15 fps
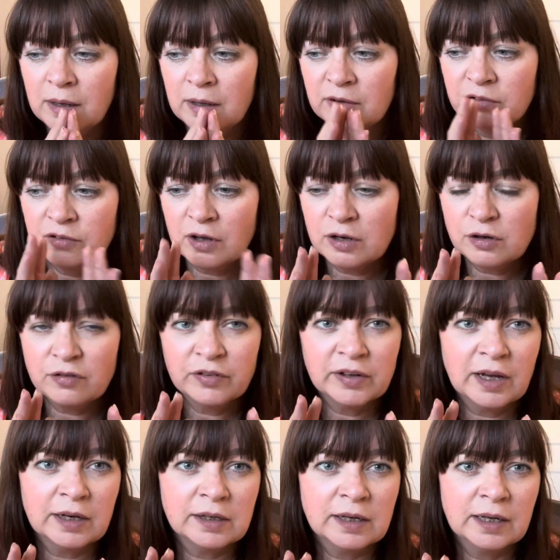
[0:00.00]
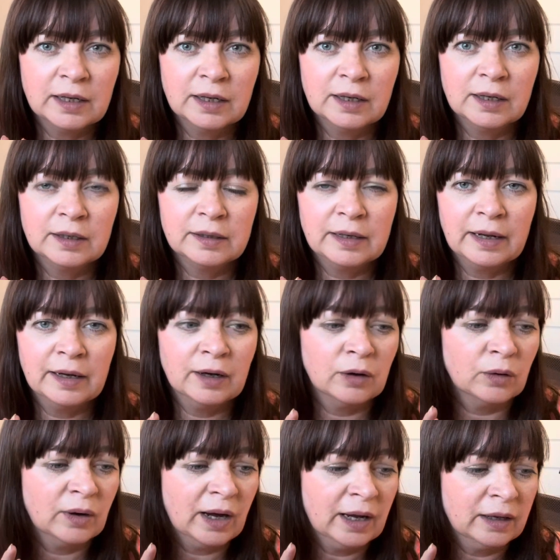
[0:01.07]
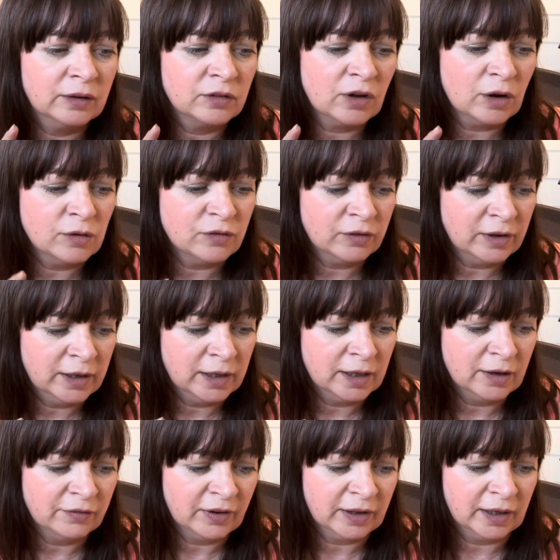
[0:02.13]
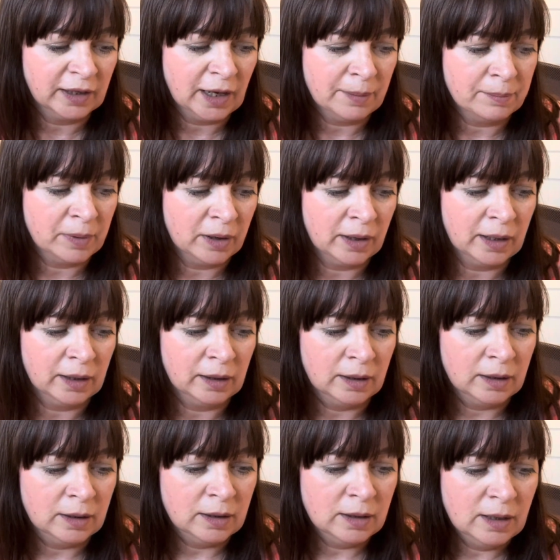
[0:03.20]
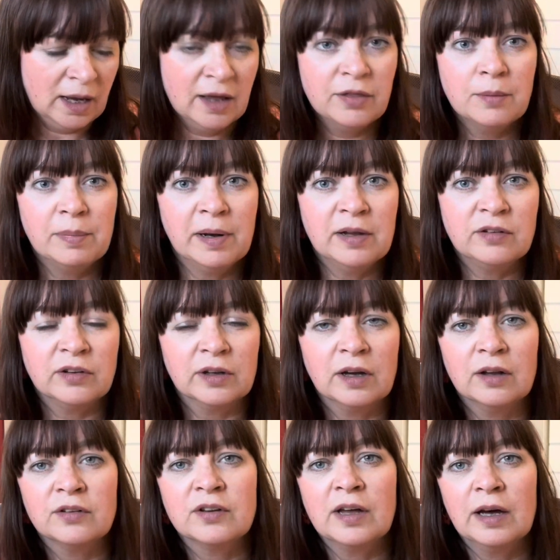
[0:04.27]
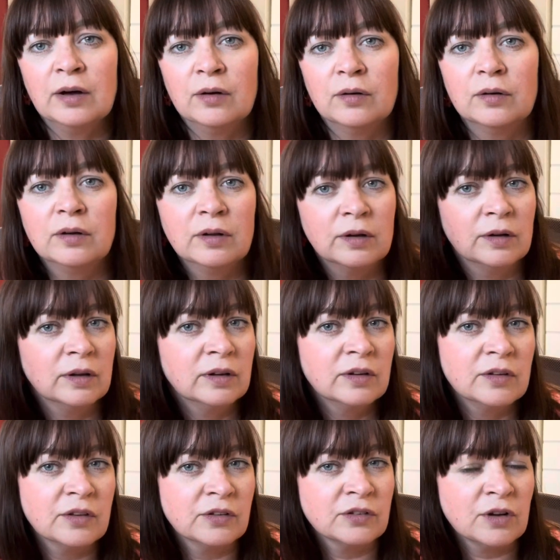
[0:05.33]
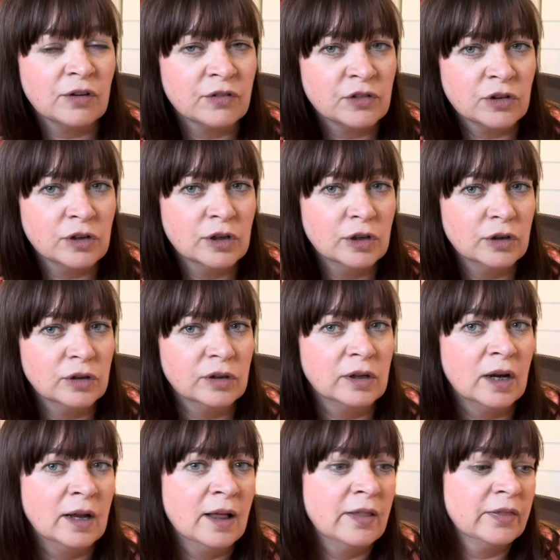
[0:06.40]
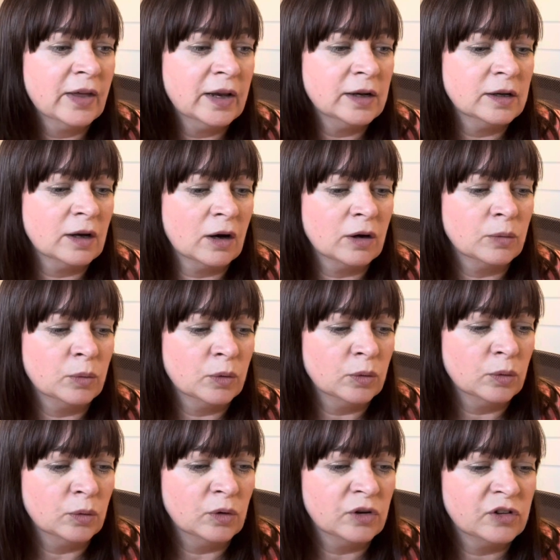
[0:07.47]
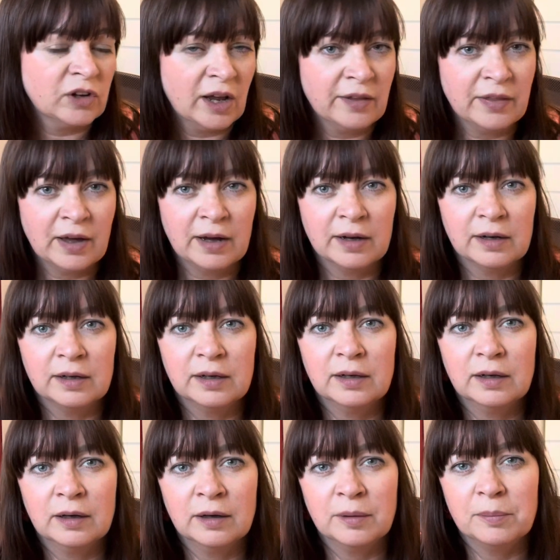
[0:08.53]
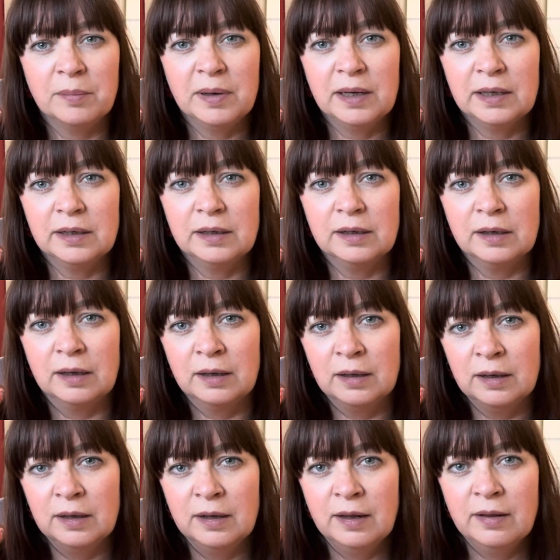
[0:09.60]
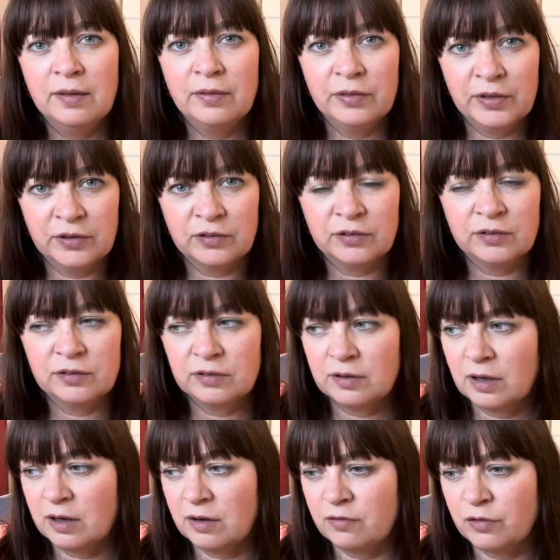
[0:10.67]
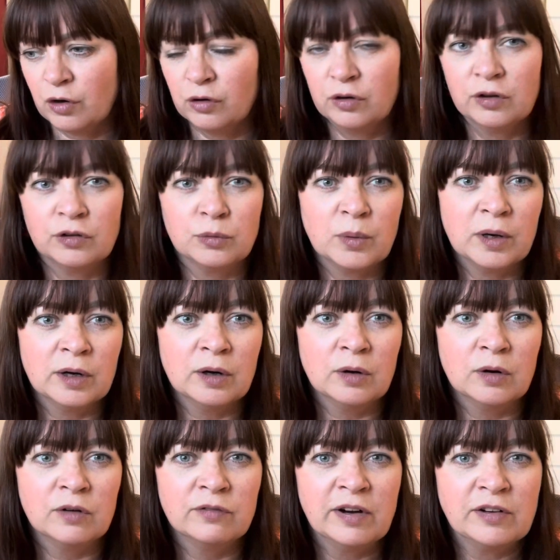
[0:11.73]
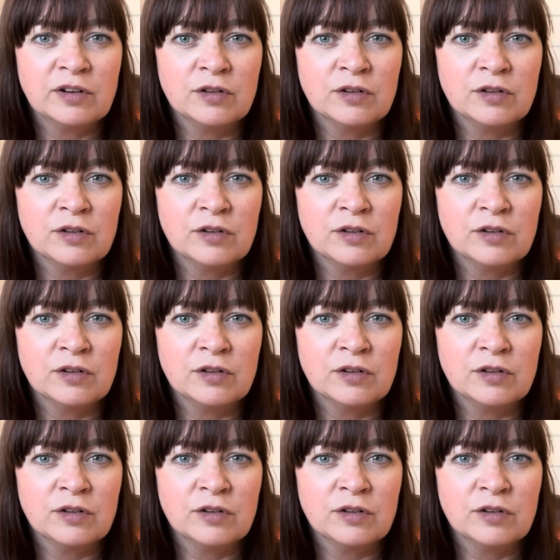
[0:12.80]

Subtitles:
sign off again here now, and hopefully if I can get my heather blazer cut out this afternoon, then I will share that in this vlog as well, ready